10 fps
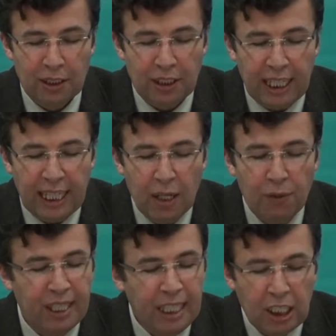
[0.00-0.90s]
They
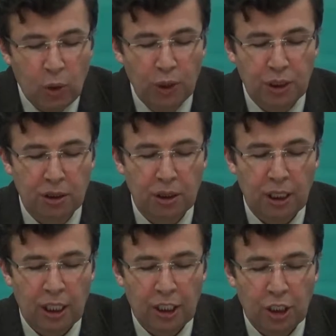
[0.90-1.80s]
have relinquished
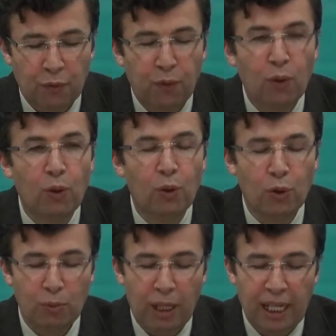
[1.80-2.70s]
the
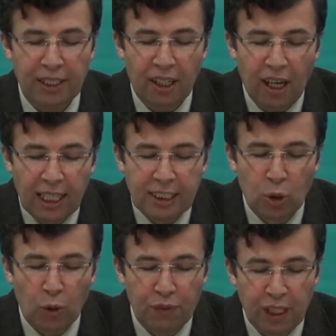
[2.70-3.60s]
form and the
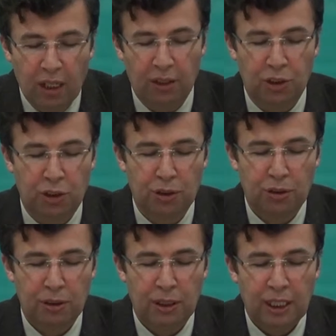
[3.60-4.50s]
husk of knowledge.
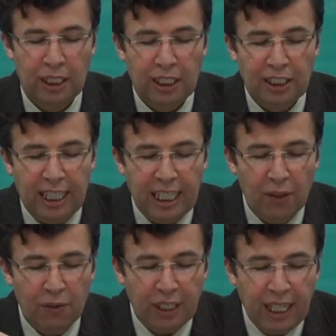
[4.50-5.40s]
They
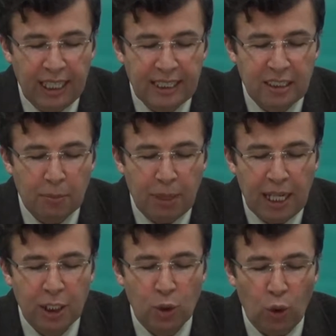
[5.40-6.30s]
have raised the
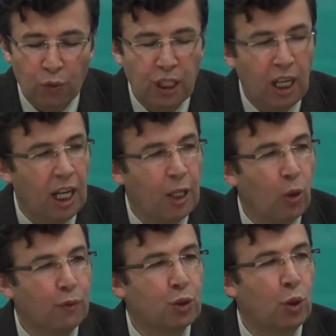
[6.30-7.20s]
banner of the eye
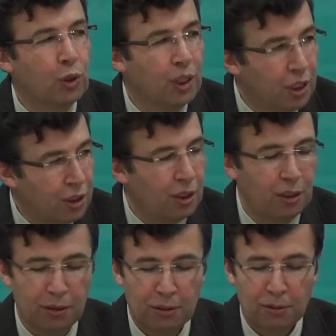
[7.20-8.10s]
of
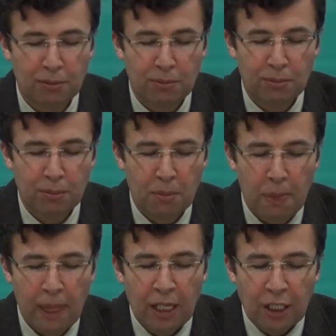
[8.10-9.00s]
certainty.
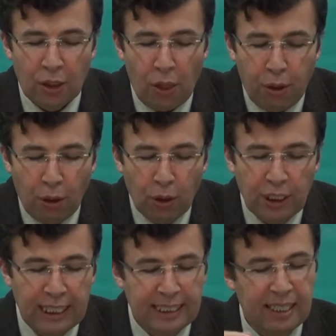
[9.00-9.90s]

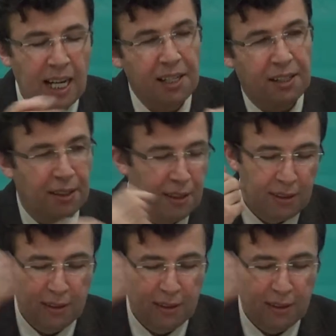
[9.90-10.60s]
Thought is gone.